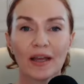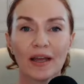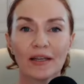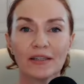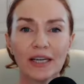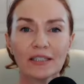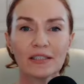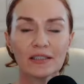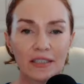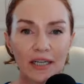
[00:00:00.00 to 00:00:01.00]
And yes,
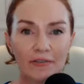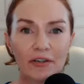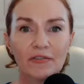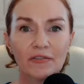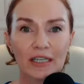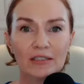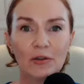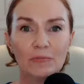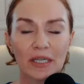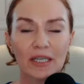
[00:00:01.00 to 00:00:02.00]
it did have an effect
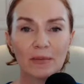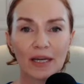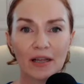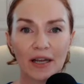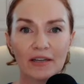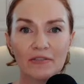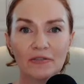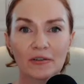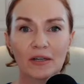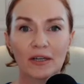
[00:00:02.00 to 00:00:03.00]
on me and my
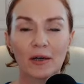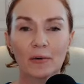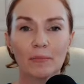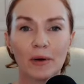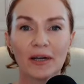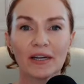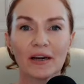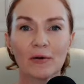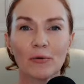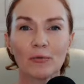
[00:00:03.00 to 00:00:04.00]
life. But
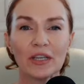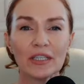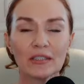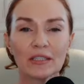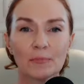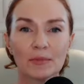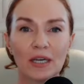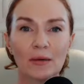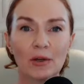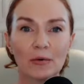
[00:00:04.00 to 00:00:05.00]
these tips
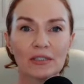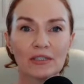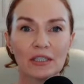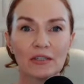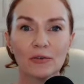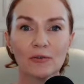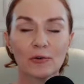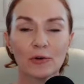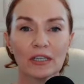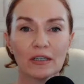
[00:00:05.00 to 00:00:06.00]
that I'm going to give you
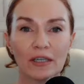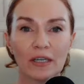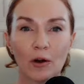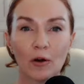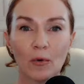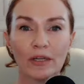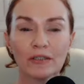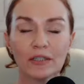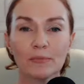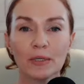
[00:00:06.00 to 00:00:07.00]
for healing are
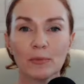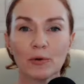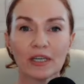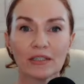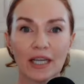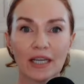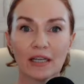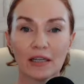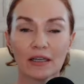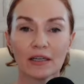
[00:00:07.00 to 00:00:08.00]
ones that people can take